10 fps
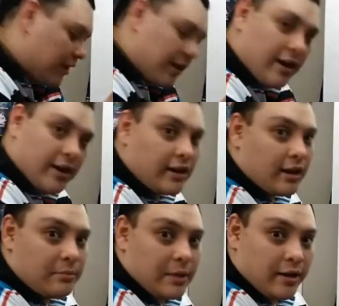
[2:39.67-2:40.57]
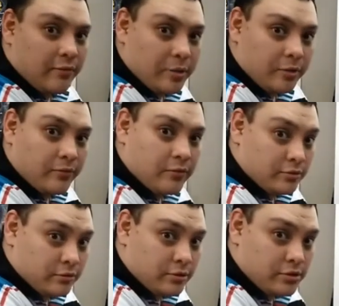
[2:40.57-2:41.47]
and I may have pilfered through
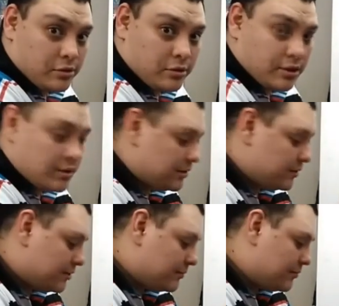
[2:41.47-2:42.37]
her sewing things.